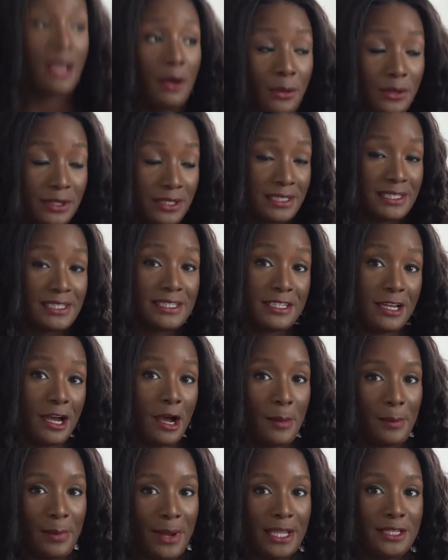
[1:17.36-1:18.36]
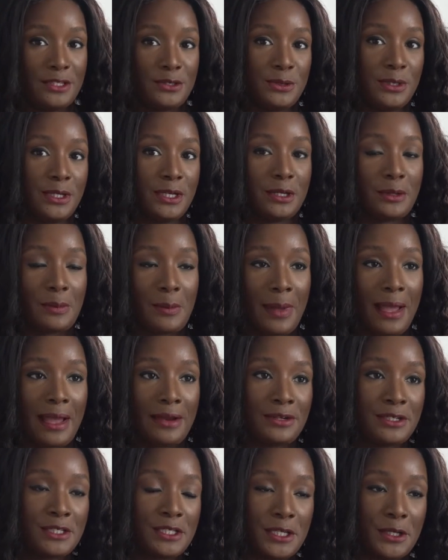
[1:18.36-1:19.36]
I want to start by doing a
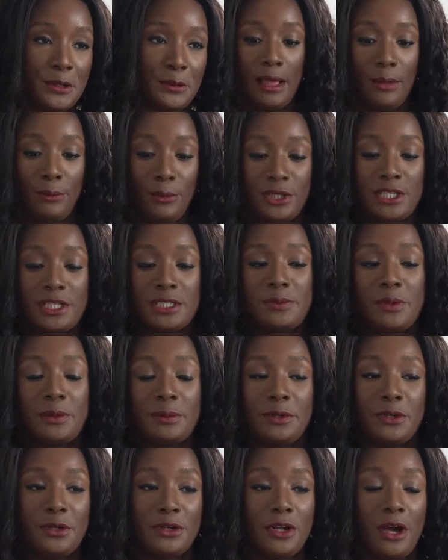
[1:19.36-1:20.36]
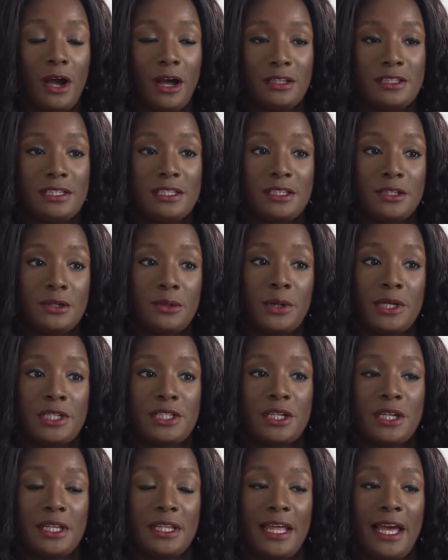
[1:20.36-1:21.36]
comparison, which is probably going to answer the
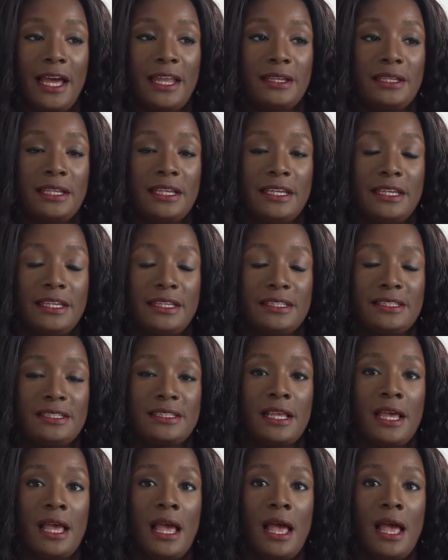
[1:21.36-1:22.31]
question that is,